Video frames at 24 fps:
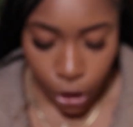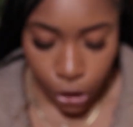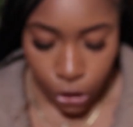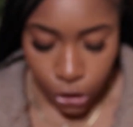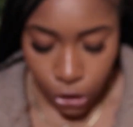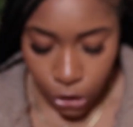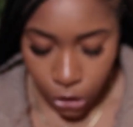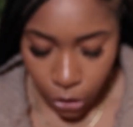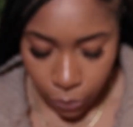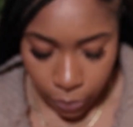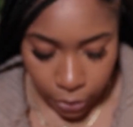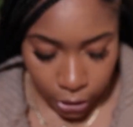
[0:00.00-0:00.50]

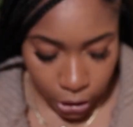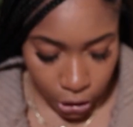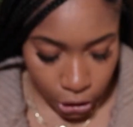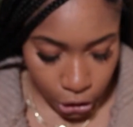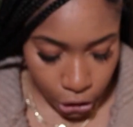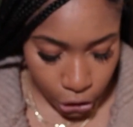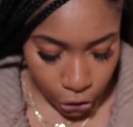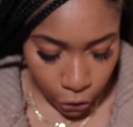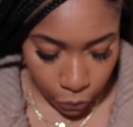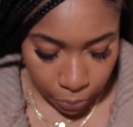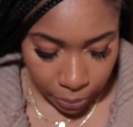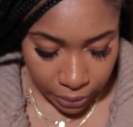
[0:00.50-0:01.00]
So we're gonna
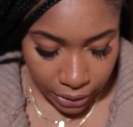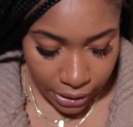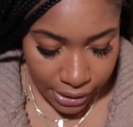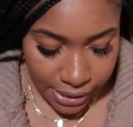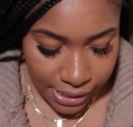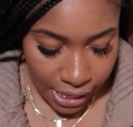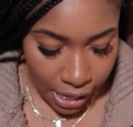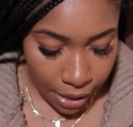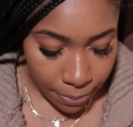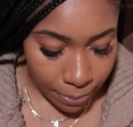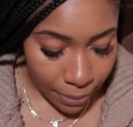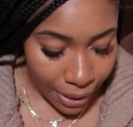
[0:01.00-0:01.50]
just open
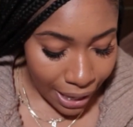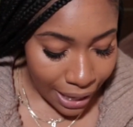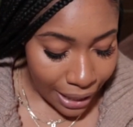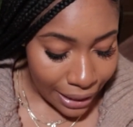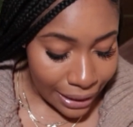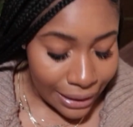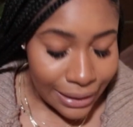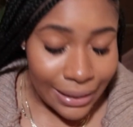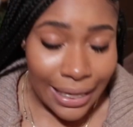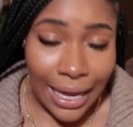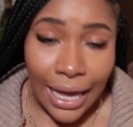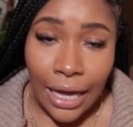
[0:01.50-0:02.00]
this up.
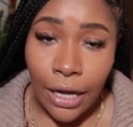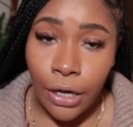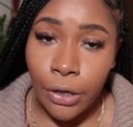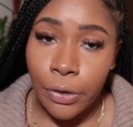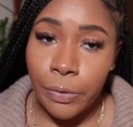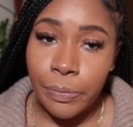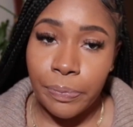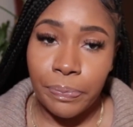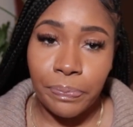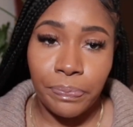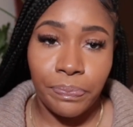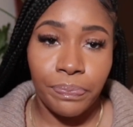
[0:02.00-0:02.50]

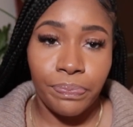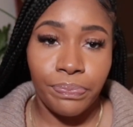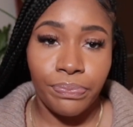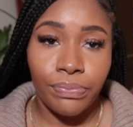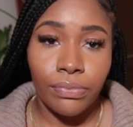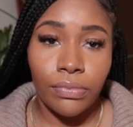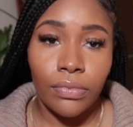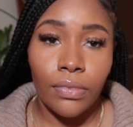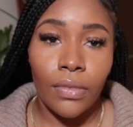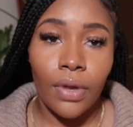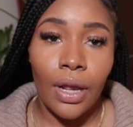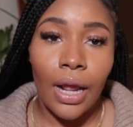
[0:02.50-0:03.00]
Now,
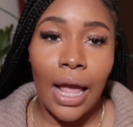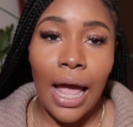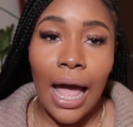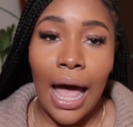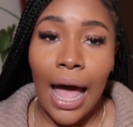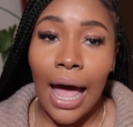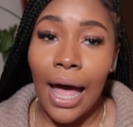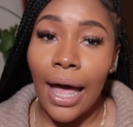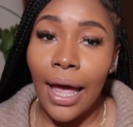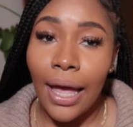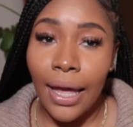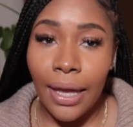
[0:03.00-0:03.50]

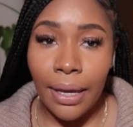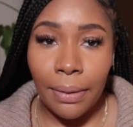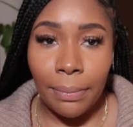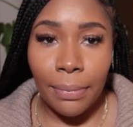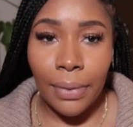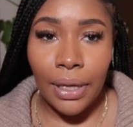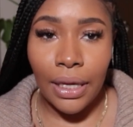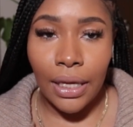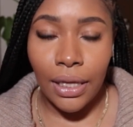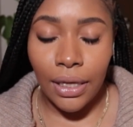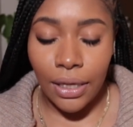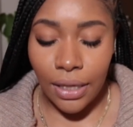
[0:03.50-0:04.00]

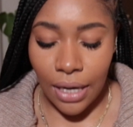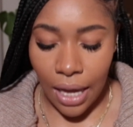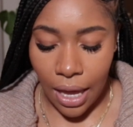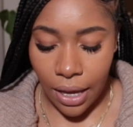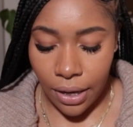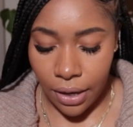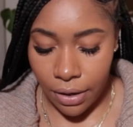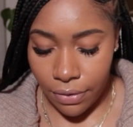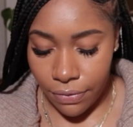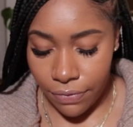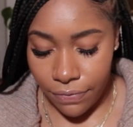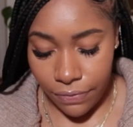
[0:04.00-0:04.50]
I'm
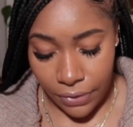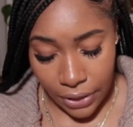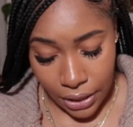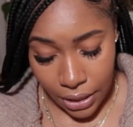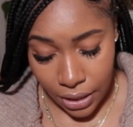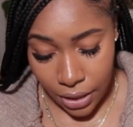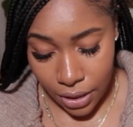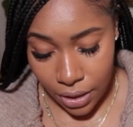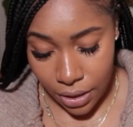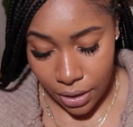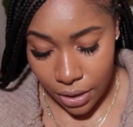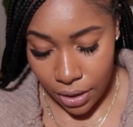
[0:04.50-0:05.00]
not a
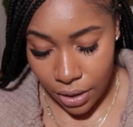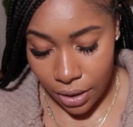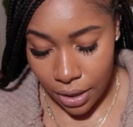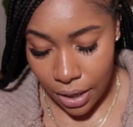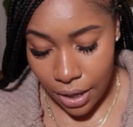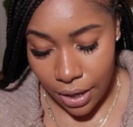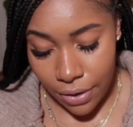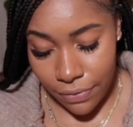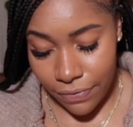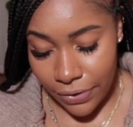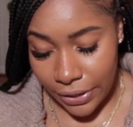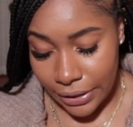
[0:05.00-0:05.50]
fan
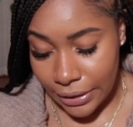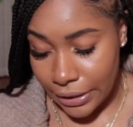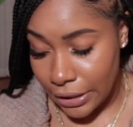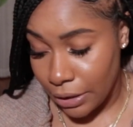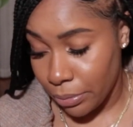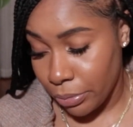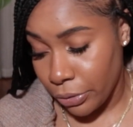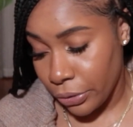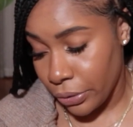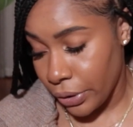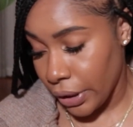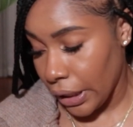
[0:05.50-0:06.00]
of
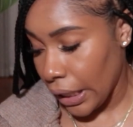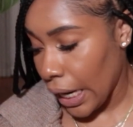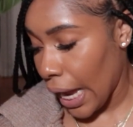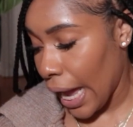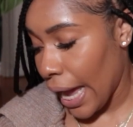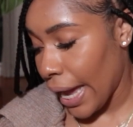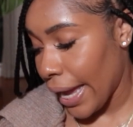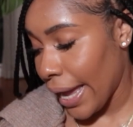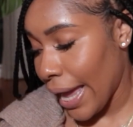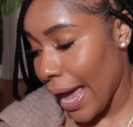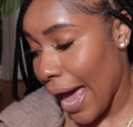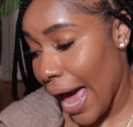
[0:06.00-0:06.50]
Fenty Beauty.
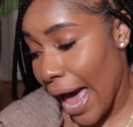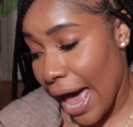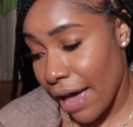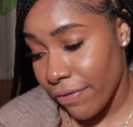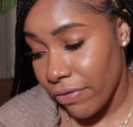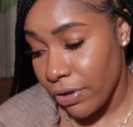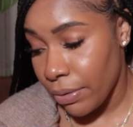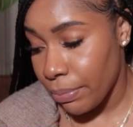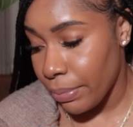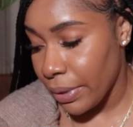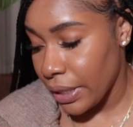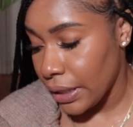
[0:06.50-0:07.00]
I
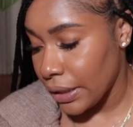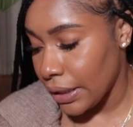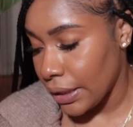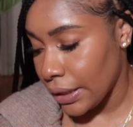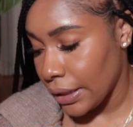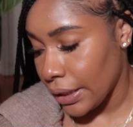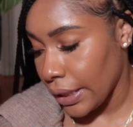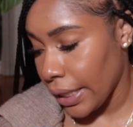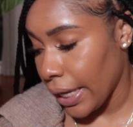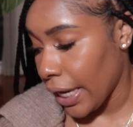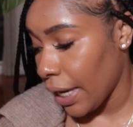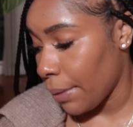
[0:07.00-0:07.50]
haven't been
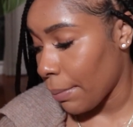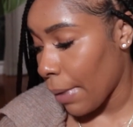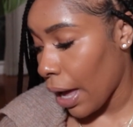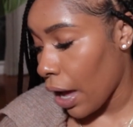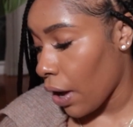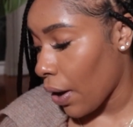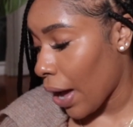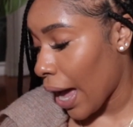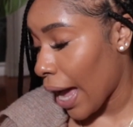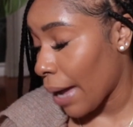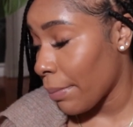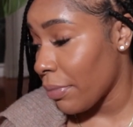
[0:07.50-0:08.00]
since it came
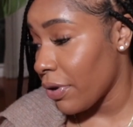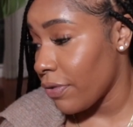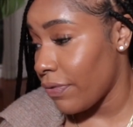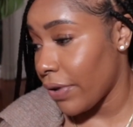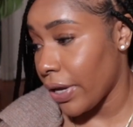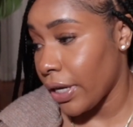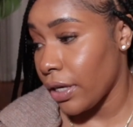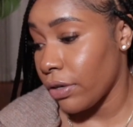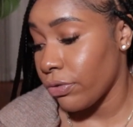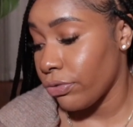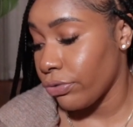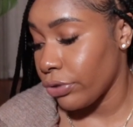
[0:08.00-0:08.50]
out. I'm a
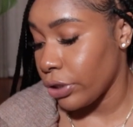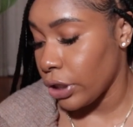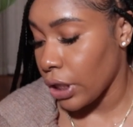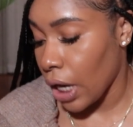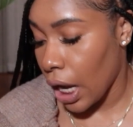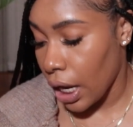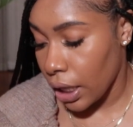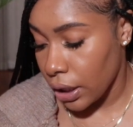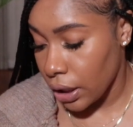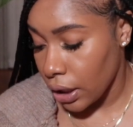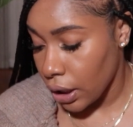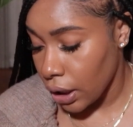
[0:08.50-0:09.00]
fan of
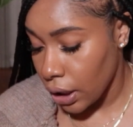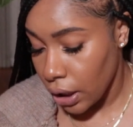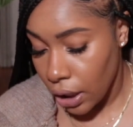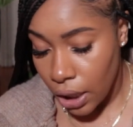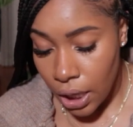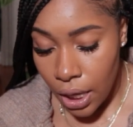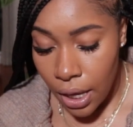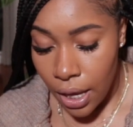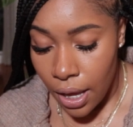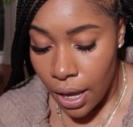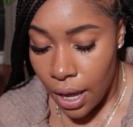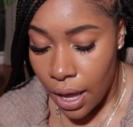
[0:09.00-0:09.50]
Rihanna,
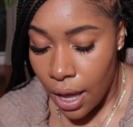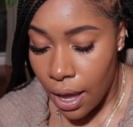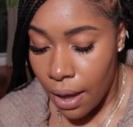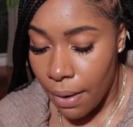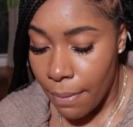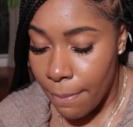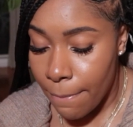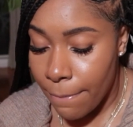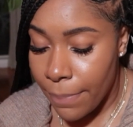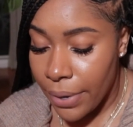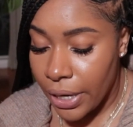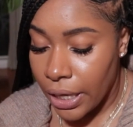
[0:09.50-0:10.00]

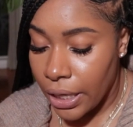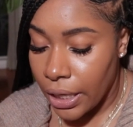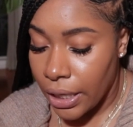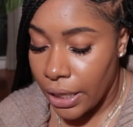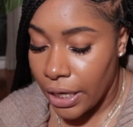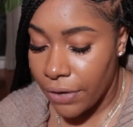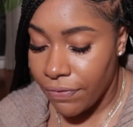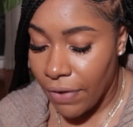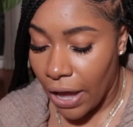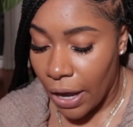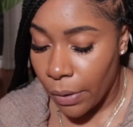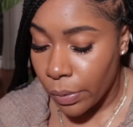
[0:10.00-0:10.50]

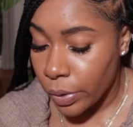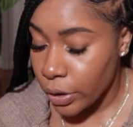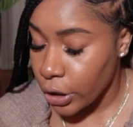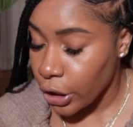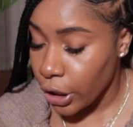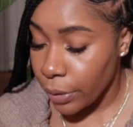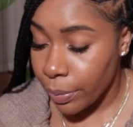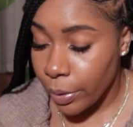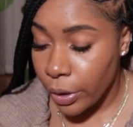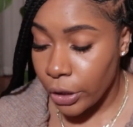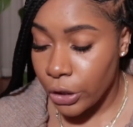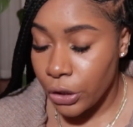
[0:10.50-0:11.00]
but if I was
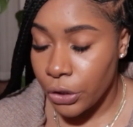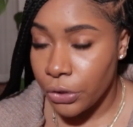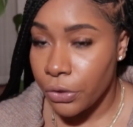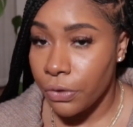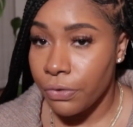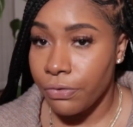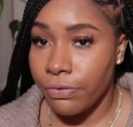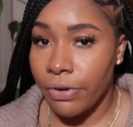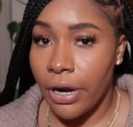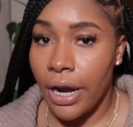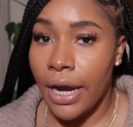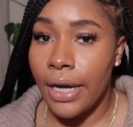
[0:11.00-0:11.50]
her
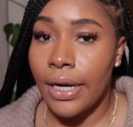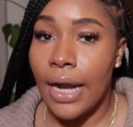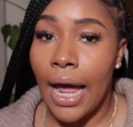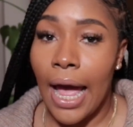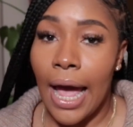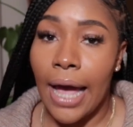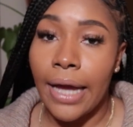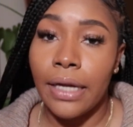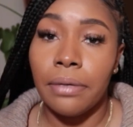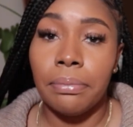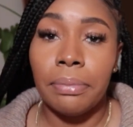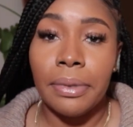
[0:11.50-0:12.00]
personal friend,
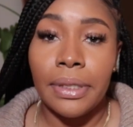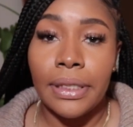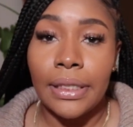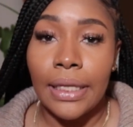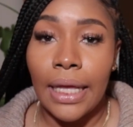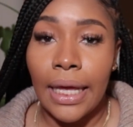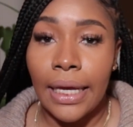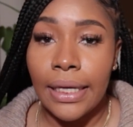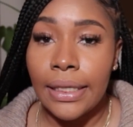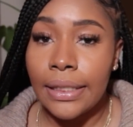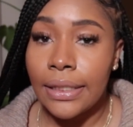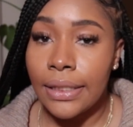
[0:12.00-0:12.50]
I'd be
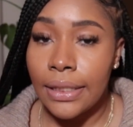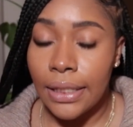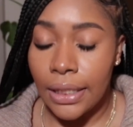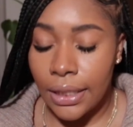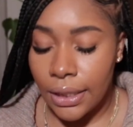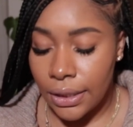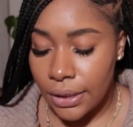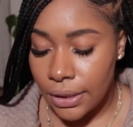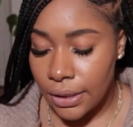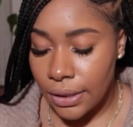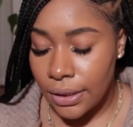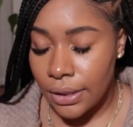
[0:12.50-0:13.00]
like,
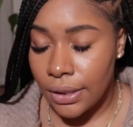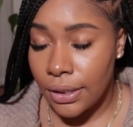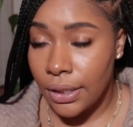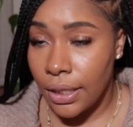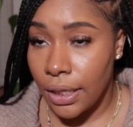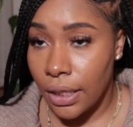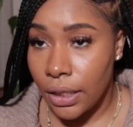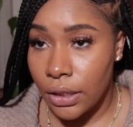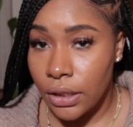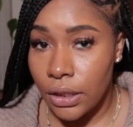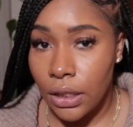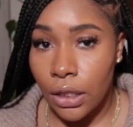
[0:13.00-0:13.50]
sis,
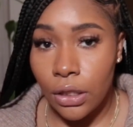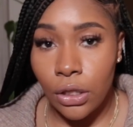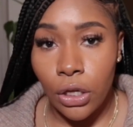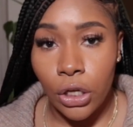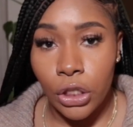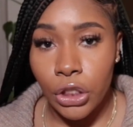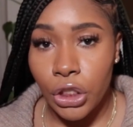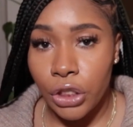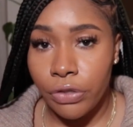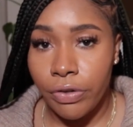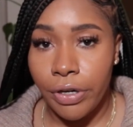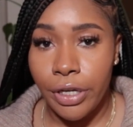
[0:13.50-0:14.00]
stick to
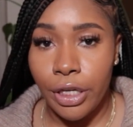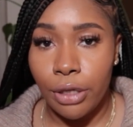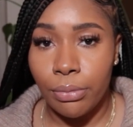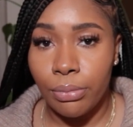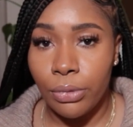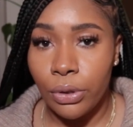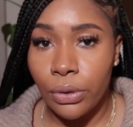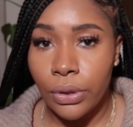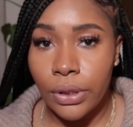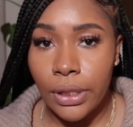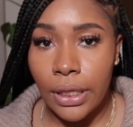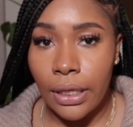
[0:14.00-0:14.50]
lingerie and
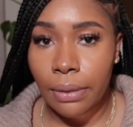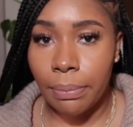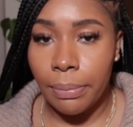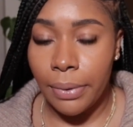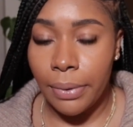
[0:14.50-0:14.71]
music